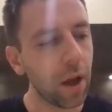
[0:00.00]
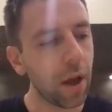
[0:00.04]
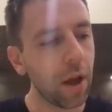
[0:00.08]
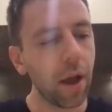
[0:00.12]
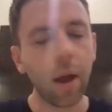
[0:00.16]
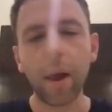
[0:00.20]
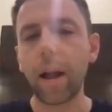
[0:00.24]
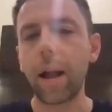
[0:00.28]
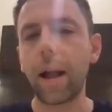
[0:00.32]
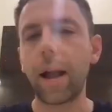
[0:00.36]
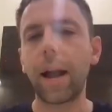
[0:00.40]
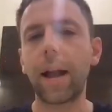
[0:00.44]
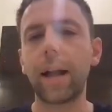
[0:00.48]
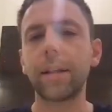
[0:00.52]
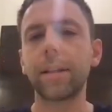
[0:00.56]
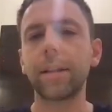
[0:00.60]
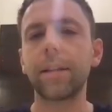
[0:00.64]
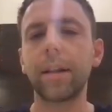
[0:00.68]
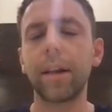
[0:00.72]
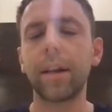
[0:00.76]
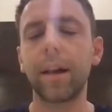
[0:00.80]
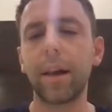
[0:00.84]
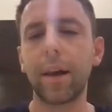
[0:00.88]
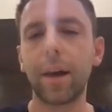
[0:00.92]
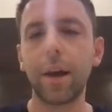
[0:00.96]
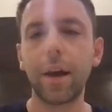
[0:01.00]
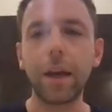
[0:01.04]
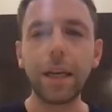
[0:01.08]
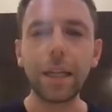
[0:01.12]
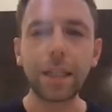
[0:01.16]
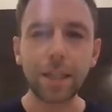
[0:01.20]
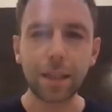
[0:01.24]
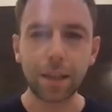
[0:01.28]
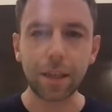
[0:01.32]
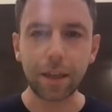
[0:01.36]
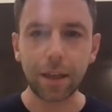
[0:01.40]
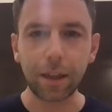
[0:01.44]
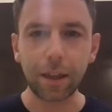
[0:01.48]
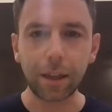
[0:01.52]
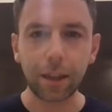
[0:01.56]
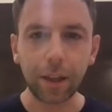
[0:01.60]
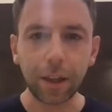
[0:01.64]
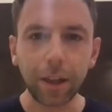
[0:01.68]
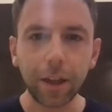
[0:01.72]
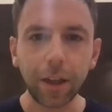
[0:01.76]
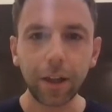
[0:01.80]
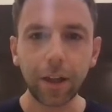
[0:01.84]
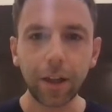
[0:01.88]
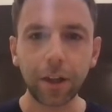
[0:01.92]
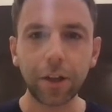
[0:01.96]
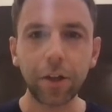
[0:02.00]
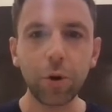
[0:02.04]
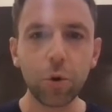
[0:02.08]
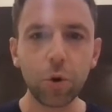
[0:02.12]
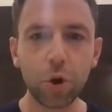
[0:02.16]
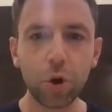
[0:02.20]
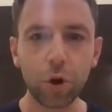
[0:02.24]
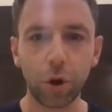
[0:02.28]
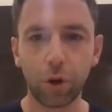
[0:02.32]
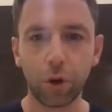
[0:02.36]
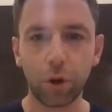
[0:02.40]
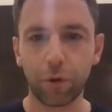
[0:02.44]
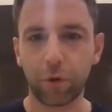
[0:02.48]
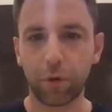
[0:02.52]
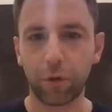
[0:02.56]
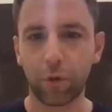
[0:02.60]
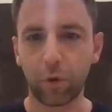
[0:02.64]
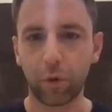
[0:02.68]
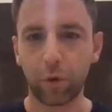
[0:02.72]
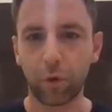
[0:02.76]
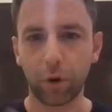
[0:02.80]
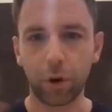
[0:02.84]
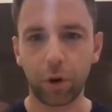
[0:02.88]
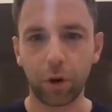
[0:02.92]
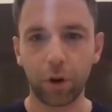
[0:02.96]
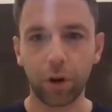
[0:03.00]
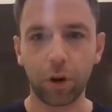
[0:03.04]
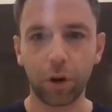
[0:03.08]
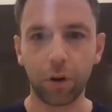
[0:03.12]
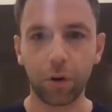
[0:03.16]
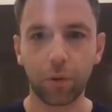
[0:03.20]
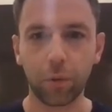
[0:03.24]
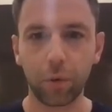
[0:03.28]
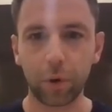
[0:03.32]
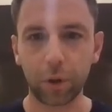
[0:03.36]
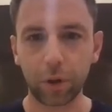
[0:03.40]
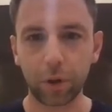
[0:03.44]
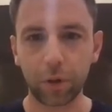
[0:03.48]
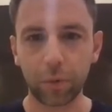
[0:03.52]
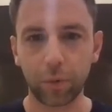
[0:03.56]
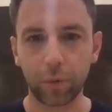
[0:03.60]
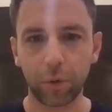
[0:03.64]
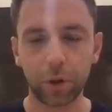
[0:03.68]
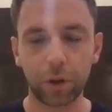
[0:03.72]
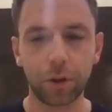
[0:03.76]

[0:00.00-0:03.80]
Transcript: and it's a little unusual for what